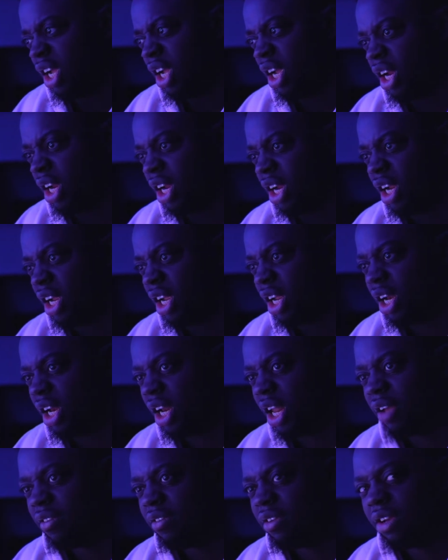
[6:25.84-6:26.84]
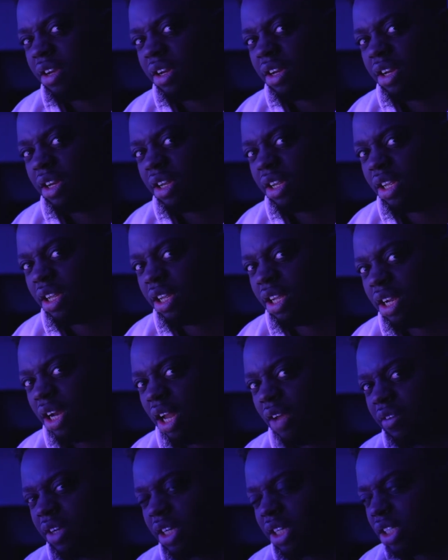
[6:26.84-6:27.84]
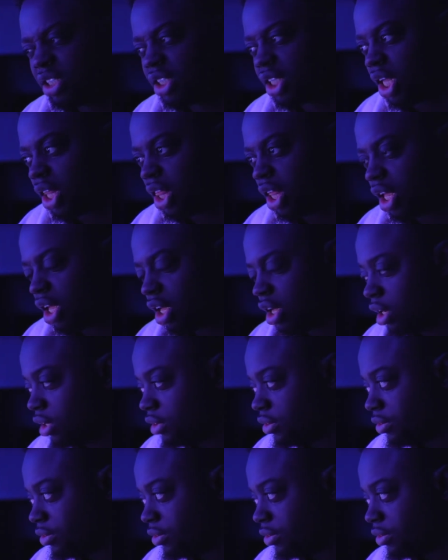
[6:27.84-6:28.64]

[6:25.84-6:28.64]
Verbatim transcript: Eh, 11, 11-ish, I think.